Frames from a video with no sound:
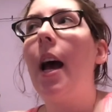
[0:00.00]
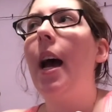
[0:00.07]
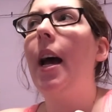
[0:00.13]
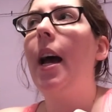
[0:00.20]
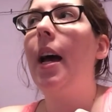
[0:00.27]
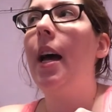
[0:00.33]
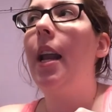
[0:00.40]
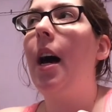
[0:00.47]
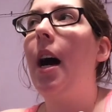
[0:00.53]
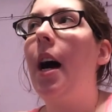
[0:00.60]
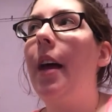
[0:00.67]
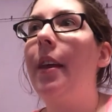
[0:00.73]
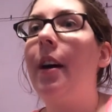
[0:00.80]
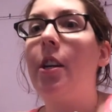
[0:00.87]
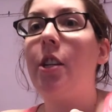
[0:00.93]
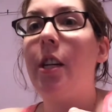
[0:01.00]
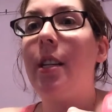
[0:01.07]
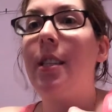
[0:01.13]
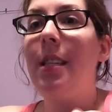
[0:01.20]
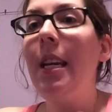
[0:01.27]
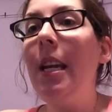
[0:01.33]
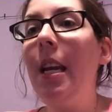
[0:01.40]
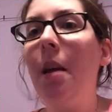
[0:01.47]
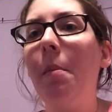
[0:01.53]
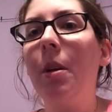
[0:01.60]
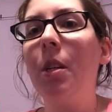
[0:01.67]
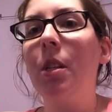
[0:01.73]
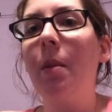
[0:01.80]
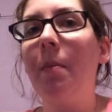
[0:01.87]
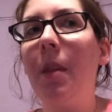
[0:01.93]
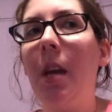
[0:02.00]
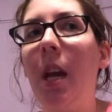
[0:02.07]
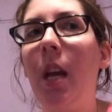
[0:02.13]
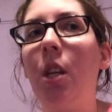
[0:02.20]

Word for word: And I thought she had seen him or something.